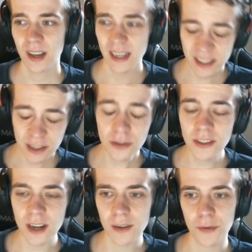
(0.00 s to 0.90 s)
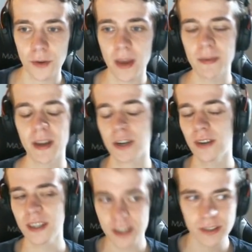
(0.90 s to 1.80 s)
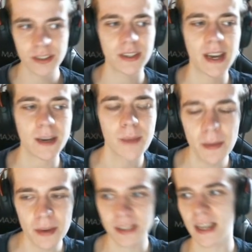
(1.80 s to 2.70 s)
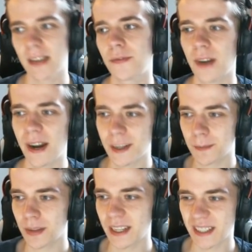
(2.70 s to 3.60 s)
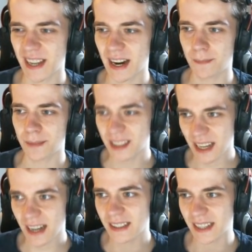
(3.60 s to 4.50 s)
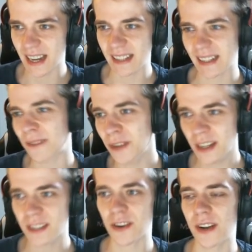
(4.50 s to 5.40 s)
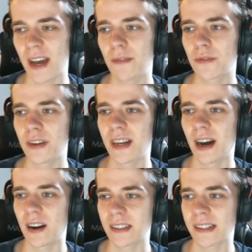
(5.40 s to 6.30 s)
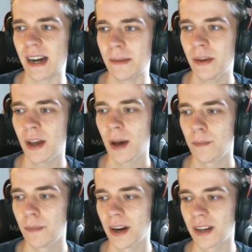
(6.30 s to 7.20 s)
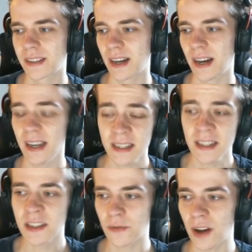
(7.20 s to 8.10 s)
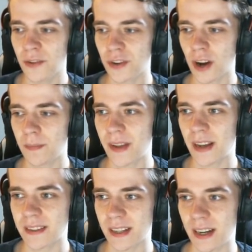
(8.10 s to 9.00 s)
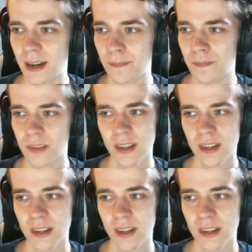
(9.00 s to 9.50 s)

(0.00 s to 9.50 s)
It's a good card for maybe a Quest Hunter deck. Maybe it can find a place there. Besides that, I think it's gonna have a really hard time. But it is a 1-drop that I